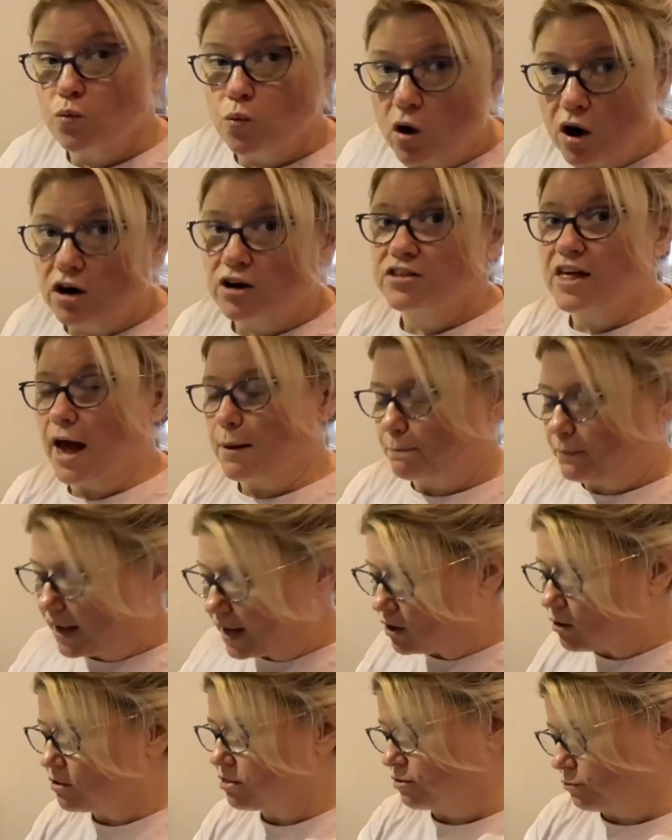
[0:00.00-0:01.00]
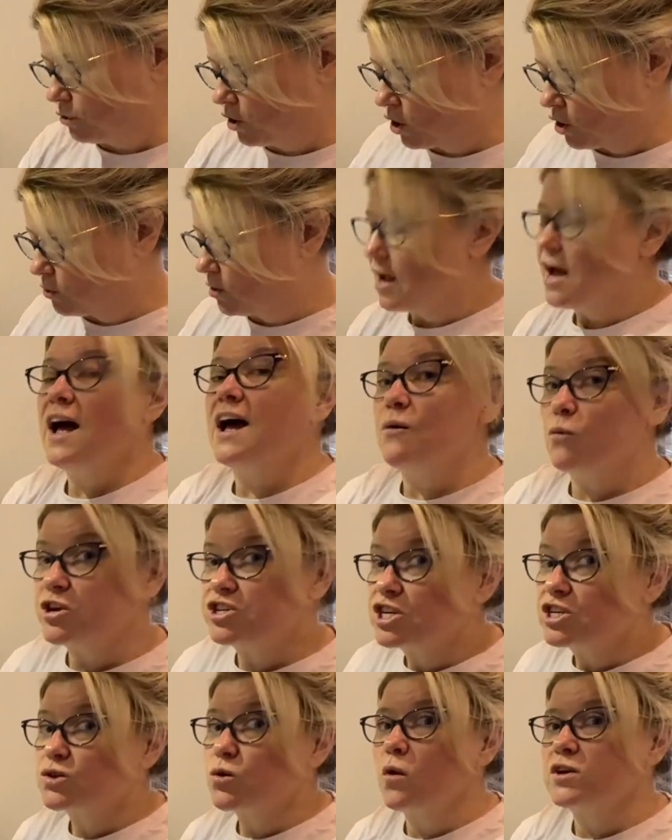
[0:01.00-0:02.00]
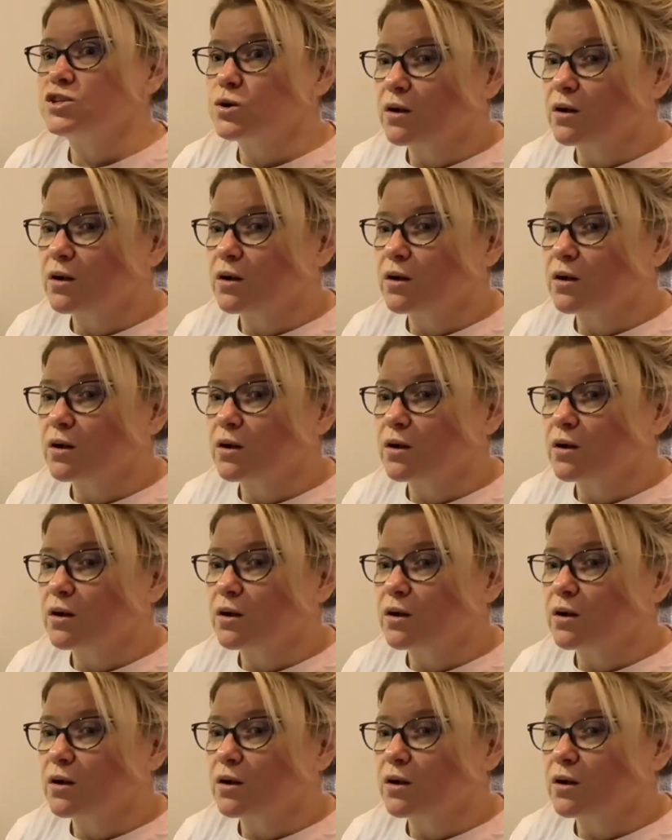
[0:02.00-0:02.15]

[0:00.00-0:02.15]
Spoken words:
work that peel through, which is going to